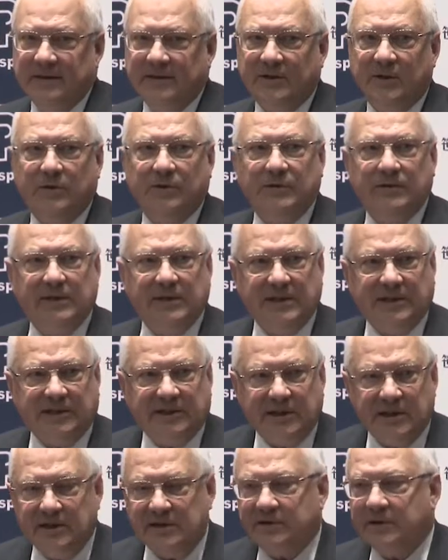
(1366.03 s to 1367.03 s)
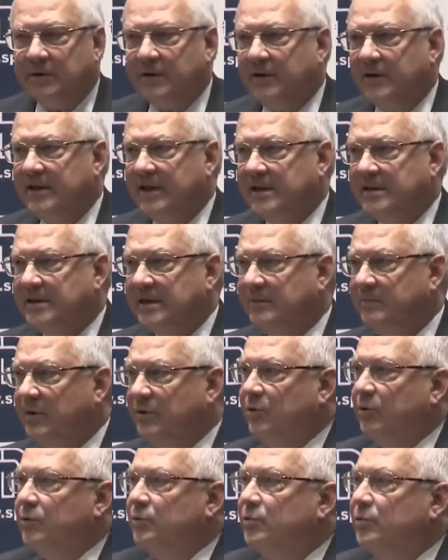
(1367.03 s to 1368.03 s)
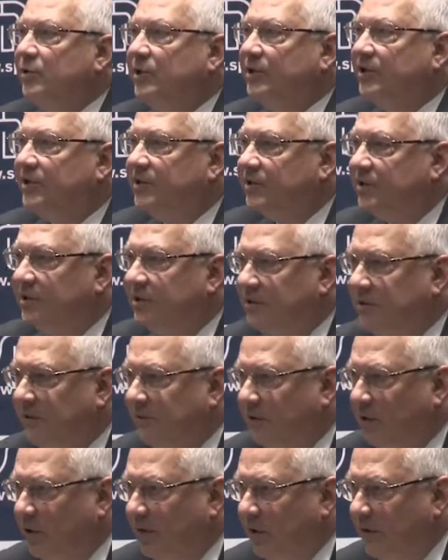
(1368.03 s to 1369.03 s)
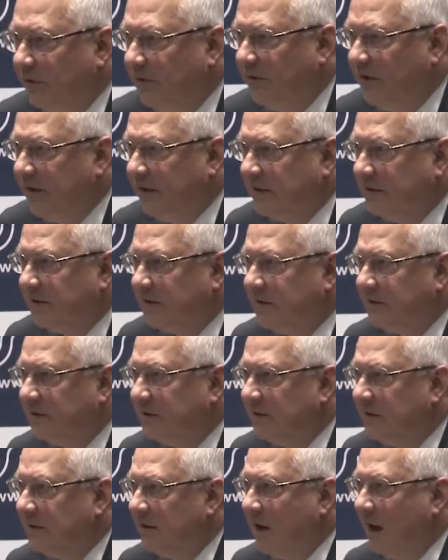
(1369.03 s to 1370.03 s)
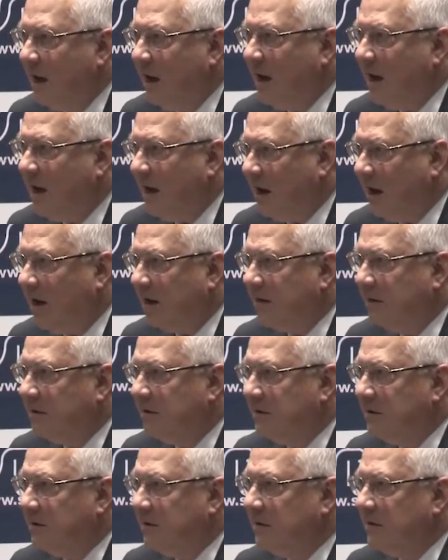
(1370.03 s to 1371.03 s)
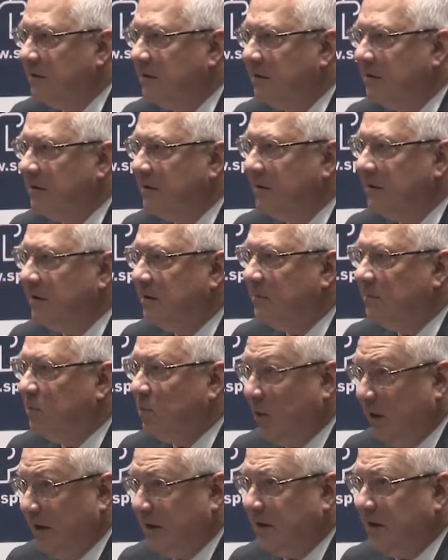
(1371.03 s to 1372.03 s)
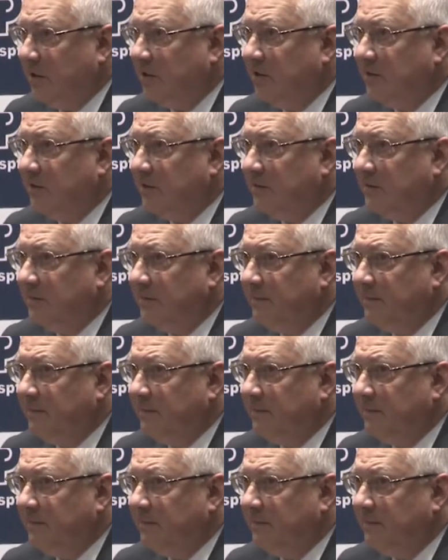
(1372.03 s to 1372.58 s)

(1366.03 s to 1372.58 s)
So it's interconnected, but the roots of the conflict are political.